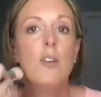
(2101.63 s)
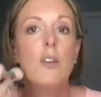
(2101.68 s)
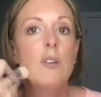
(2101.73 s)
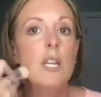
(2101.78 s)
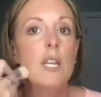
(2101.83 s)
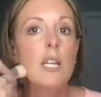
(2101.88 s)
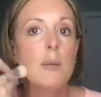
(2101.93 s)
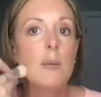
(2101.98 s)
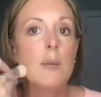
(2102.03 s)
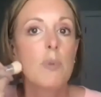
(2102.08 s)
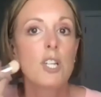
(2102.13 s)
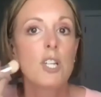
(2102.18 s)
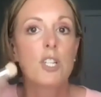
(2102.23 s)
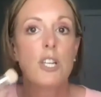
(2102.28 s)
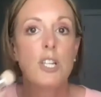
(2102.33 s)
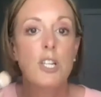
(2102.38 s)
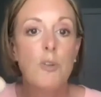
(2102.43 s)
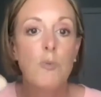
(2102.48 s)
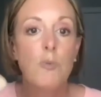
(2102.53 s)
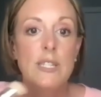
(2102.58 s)
You need a brush,
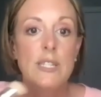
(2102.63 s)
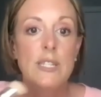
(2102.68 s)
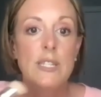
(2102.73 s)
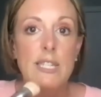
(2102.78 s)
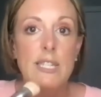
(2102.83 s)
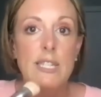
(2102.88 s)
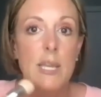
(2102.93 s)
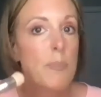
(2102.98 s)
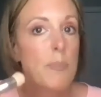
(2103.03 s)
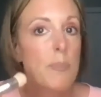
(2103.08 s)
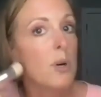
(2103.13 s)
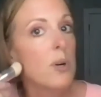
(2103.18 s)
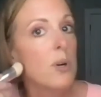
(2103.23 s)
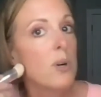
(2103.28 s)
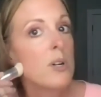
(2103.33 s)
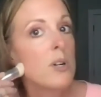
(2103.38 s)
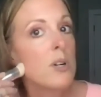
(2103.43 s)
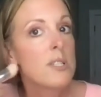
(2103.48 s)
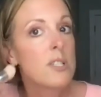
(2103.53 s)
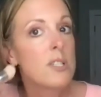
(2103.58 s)
and you would
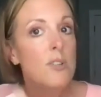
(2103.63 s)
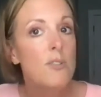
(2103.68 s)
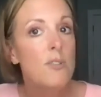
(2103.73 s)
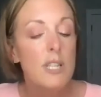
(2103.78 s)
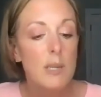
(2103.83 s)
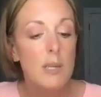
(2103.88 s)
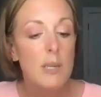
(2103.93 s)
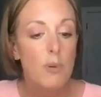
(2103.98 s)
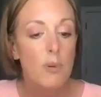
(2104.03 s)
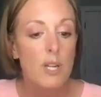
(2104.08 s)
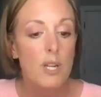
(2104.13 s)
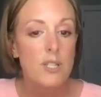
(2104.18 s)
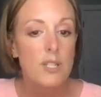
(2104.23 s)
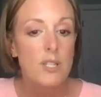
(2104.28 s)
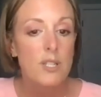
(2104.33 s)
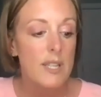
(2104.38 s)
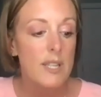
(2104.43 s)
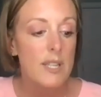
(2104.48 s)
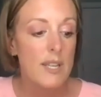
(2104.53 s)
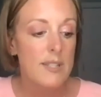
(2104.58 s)
stipple. So you need a brush
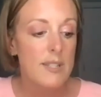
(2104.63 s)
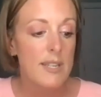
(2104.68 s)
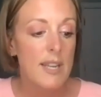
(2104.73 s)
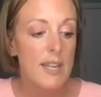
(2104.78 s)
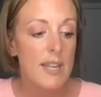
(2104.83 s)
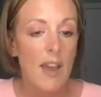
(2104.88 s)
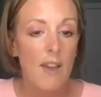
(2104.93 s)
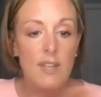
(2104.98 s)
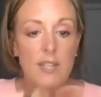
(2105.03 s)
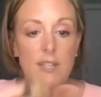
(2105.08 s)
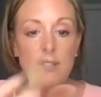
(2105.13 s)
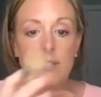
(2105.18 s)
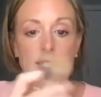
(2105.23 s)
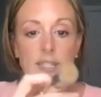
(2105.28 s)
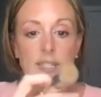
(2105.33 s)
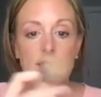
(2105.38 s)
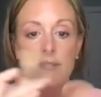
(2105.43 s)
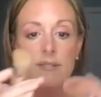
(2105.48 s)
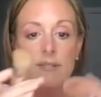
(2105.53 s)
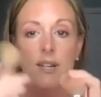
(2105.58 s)
that doesn't have as,
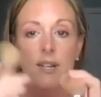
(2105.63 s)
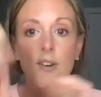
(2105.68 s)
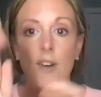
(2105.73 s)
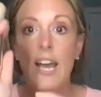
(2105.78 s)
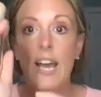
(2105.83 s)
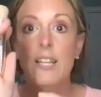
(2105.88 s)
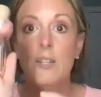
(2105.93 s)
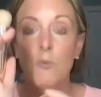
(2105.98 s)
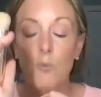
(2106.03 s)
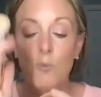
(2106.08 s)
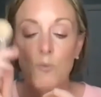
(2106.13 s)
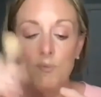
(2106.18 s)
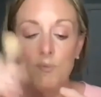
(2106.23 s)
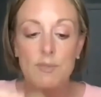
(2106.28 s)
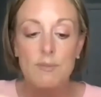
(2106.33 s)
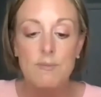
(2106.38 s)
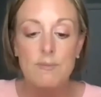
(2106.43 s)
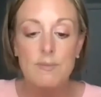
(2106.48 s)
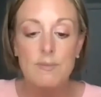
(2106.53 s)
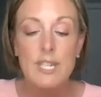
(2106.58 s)
you know, has
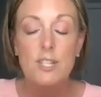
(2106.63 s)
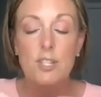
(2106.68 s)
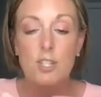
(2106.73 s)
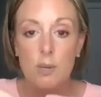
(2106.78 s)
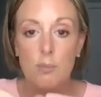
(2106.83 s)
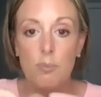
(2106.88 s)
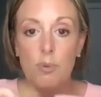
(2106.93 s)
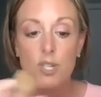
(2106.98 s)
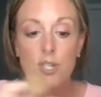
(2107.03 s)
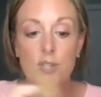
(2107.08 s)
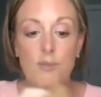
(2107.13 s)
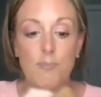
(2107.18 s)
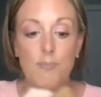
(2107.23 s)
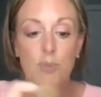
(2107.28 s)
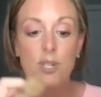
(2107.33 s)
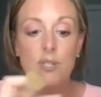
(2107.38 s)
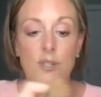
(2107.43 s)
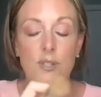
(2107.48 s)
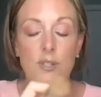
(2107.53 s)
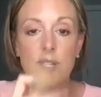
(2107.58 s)
denser
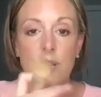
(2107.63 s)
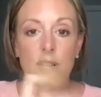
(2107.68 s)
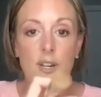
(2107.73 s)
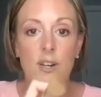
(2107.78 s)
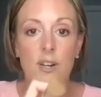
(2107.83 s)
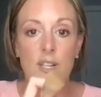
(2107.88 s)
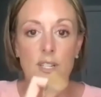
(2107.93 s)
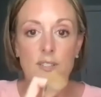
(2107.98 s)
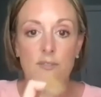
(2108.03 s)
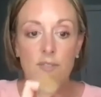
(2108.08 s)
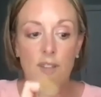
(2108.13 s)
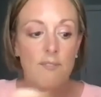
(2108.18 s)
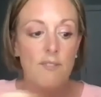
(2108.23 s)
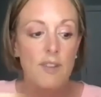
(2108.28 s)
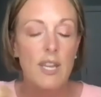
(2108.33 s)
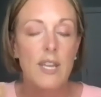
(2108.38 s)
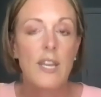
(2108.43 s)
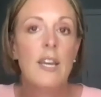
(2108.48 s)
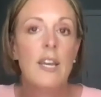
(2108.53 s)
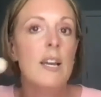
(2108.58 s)
bristles that aren't as
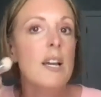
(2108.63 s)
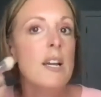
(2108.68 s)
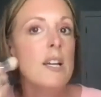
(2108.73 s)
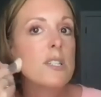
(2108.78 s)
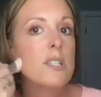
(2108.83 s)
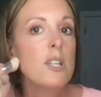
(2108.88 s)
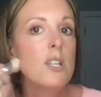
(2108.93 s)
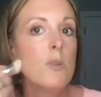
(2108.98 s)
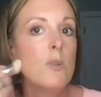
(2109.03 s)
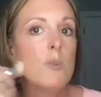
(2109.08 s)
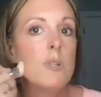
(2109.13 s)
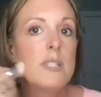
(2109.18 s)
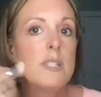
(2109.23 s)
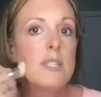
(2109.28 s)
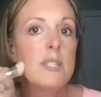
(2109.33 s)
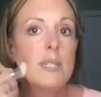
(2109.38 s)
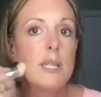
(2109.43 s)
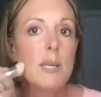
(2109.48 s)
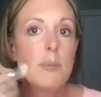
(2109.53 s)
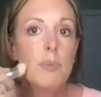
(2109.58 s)
fluffy. So you would
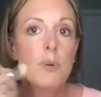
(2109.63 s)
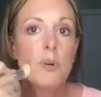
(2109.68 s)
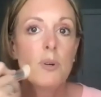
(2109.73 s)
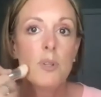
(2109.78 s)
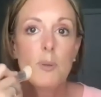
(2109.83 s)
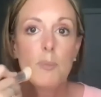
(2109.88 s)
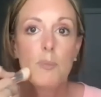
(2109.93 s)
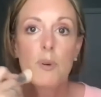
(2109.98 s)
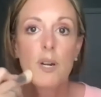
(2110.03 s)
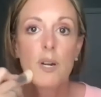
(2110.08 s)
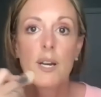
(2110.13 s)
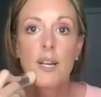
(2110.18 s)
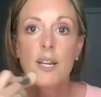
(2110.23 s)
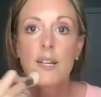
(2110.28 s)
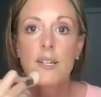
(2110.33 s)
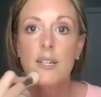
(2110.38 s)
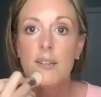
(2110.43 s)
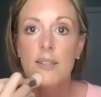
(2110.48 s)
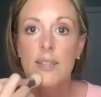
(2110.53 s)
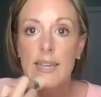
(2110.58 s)
stipple the
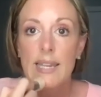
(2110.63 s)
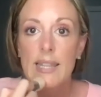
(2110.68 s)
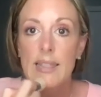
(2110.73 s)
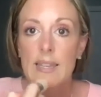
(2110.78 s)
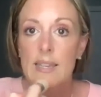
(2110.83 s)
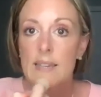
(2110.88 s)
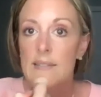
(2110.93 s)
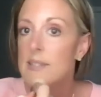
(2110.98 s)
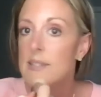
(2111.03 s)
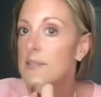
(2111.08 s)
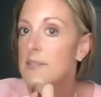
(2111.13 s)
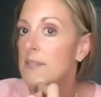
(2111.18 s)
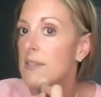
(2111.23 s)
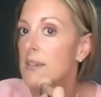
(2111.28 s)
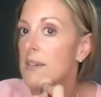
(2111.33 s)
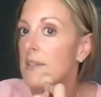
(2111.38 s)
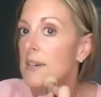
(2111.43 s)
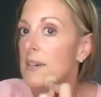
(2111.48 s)
product on like this